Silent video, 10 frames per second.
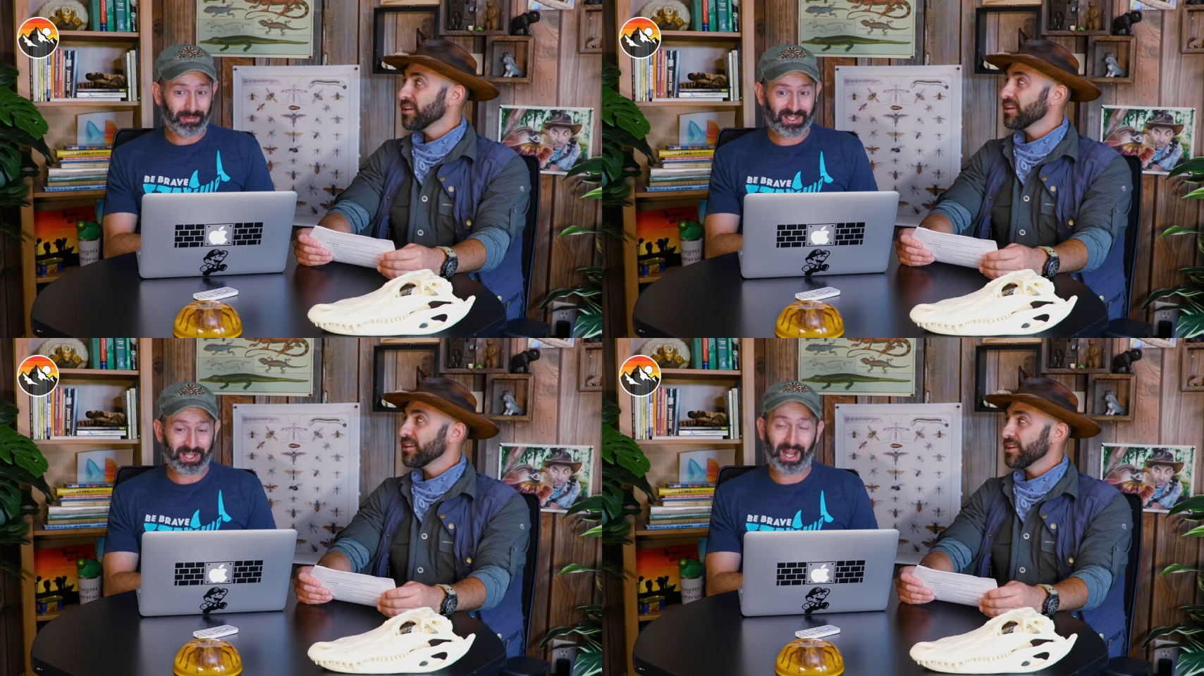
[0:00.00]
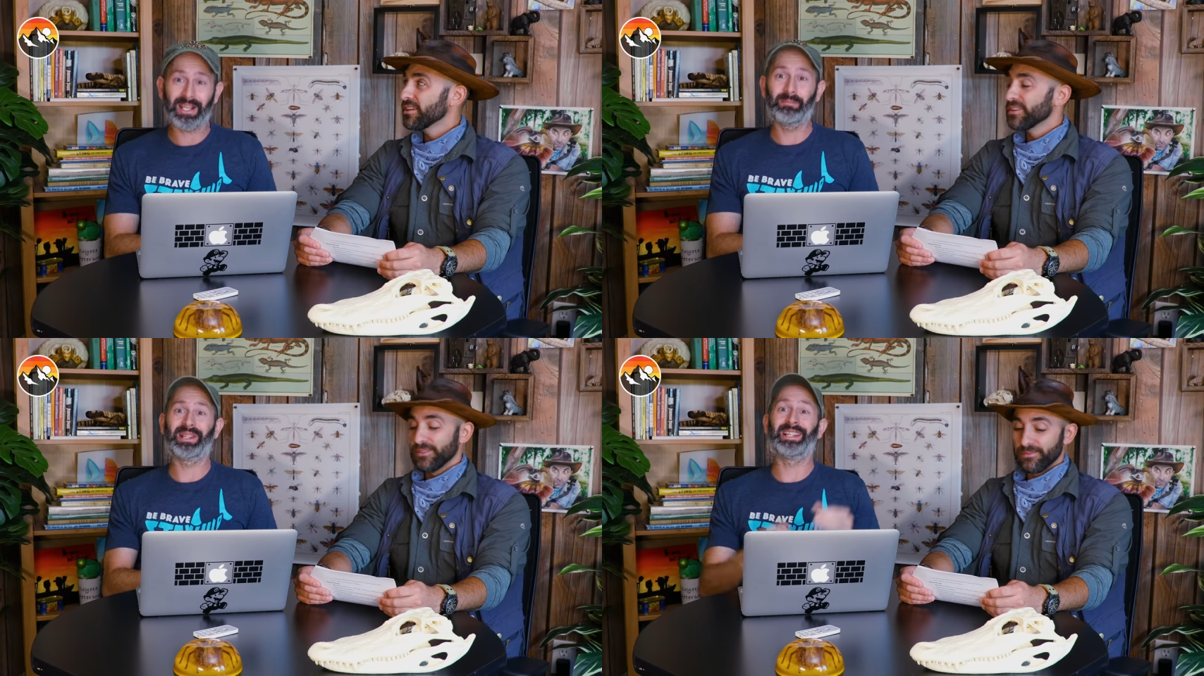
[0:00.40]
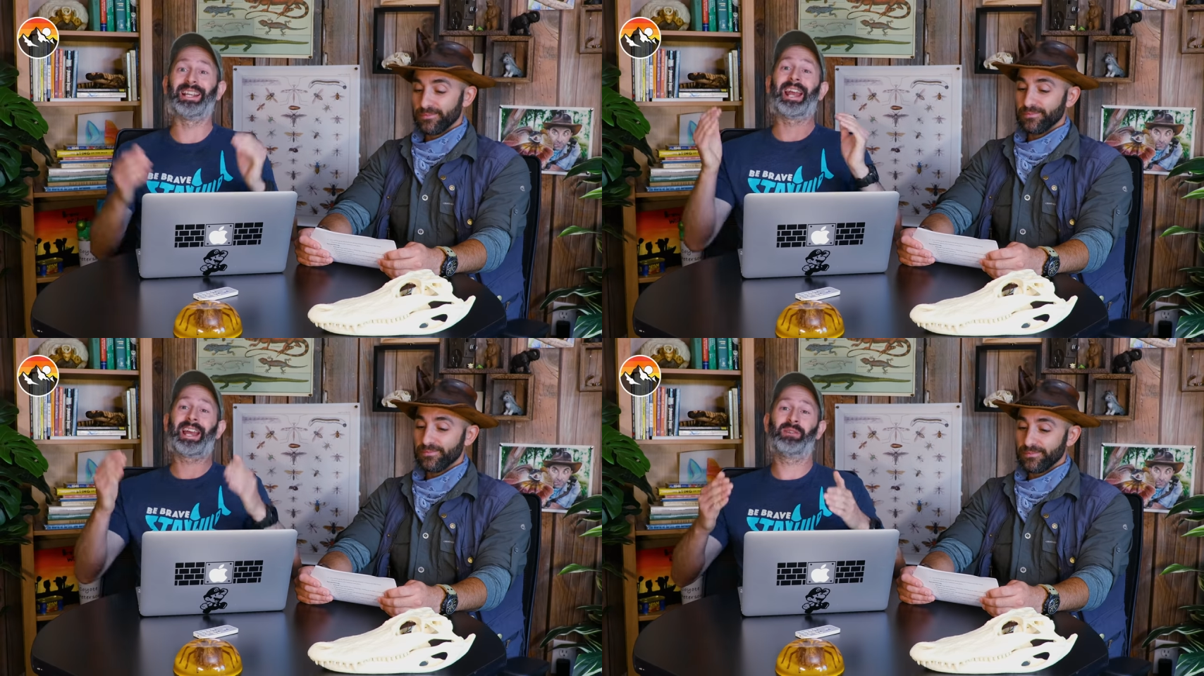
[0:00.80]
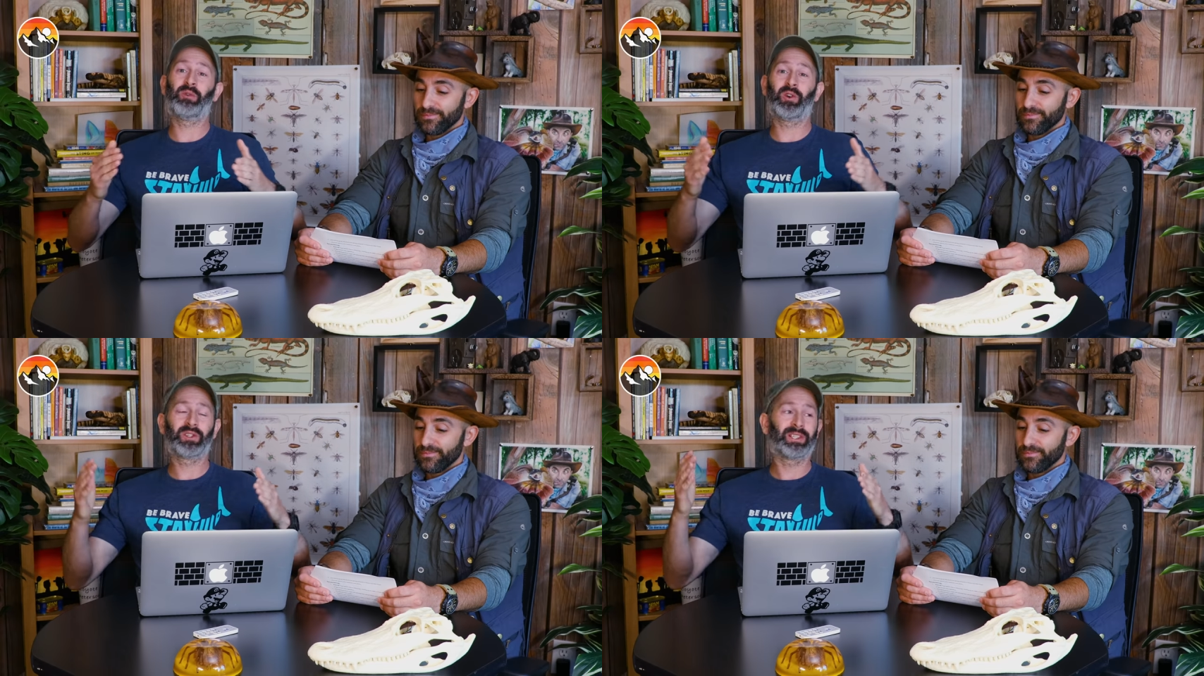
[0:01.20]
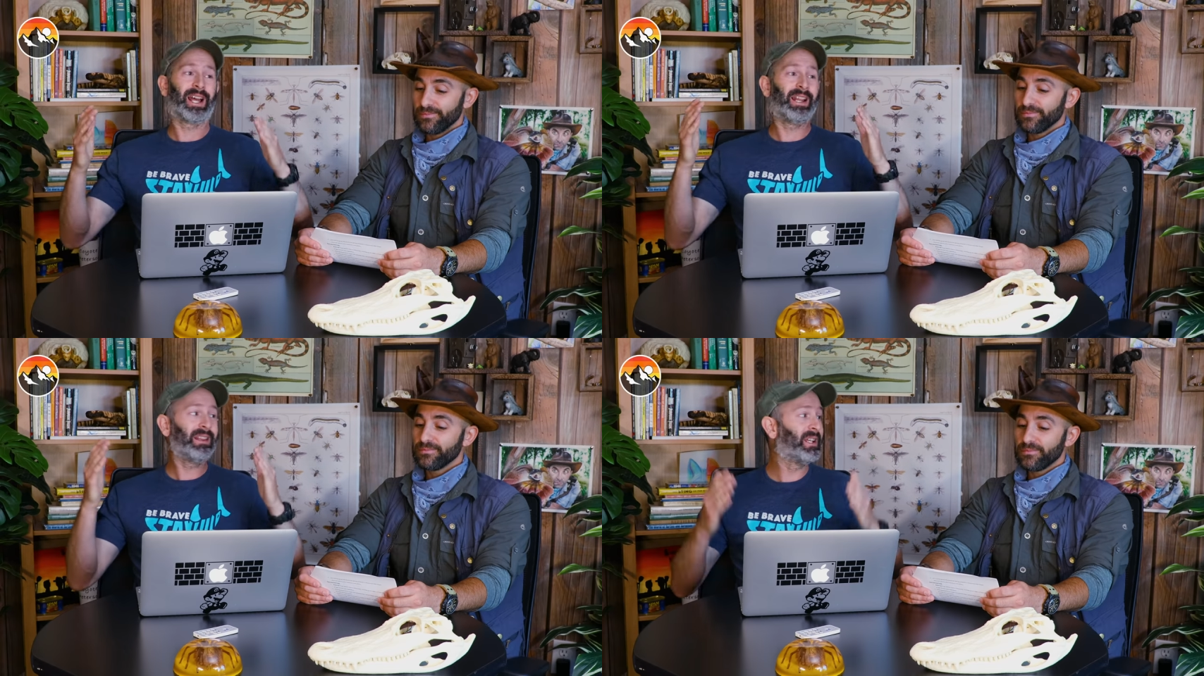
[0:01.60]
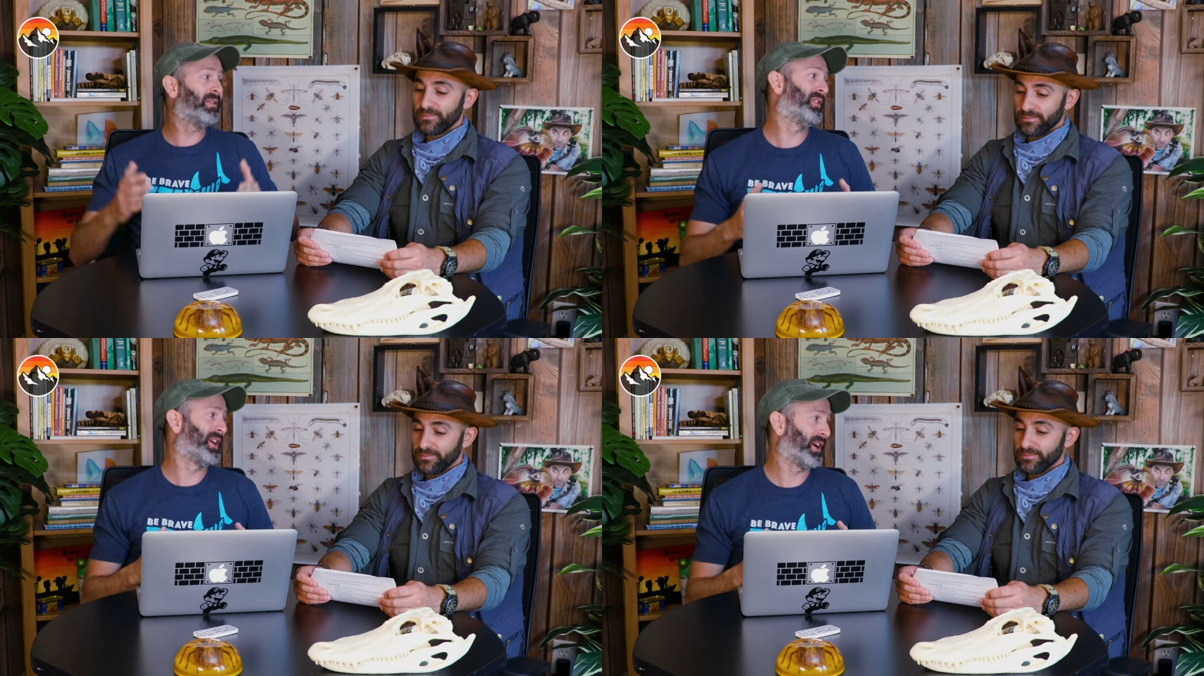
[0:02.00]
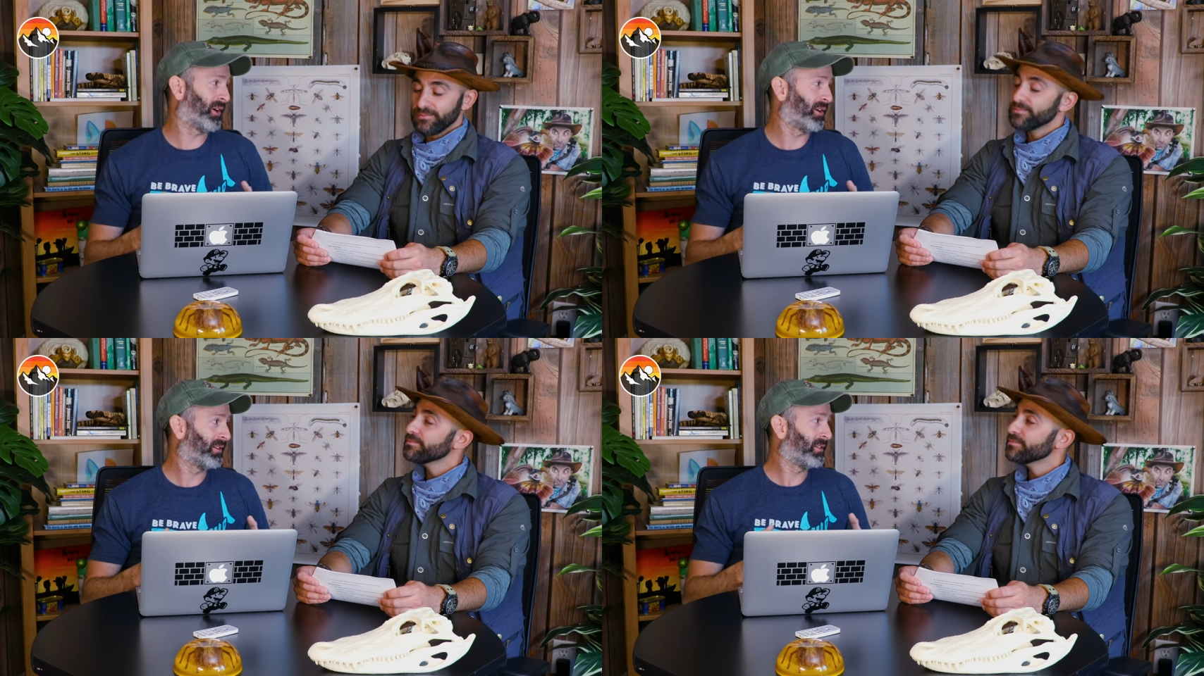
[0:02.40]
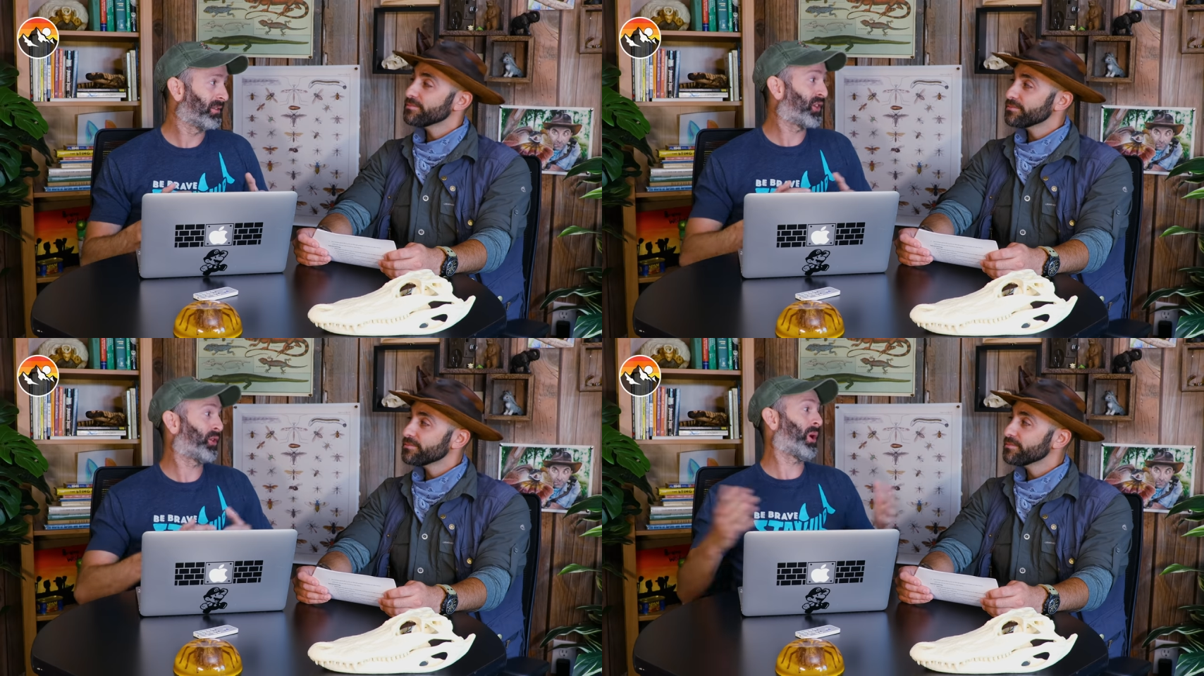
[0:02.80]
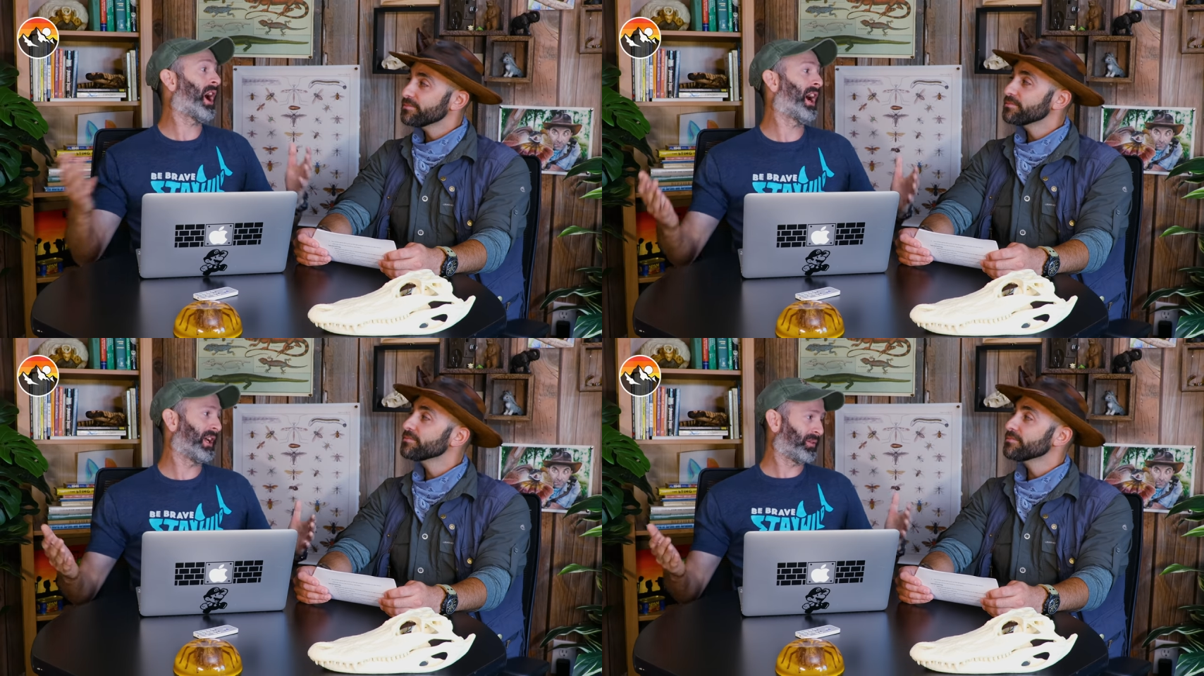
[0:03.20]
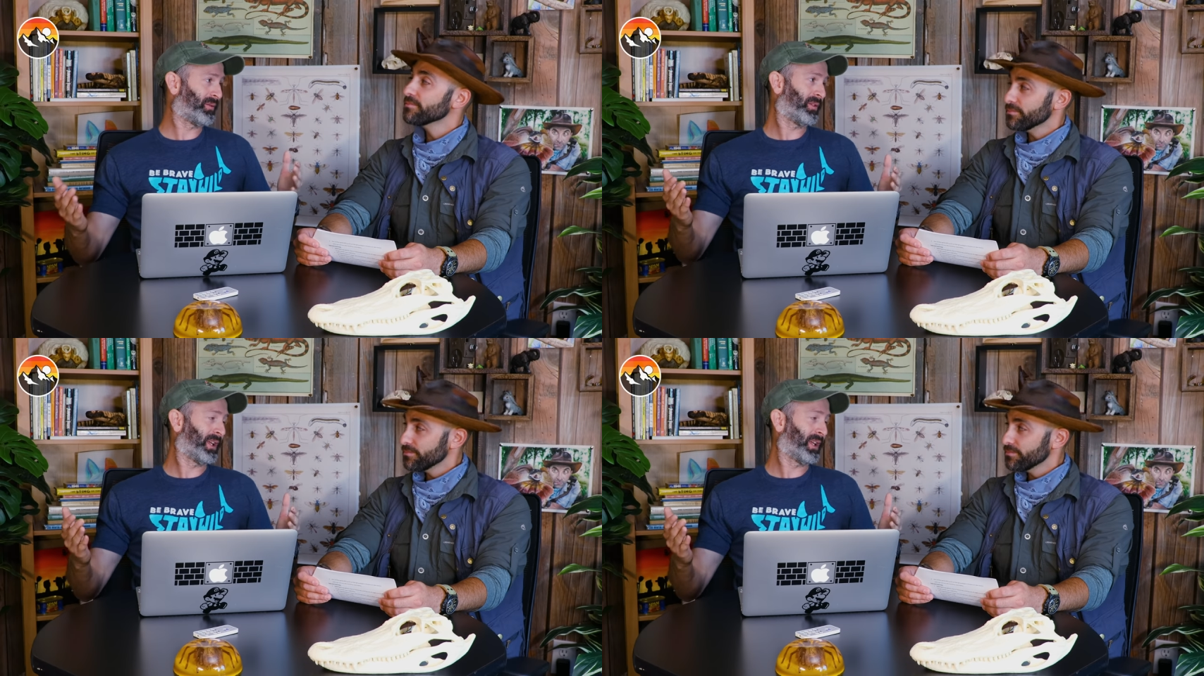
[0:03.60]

Speaker 1: going to be soggy, but the animals that live there thrive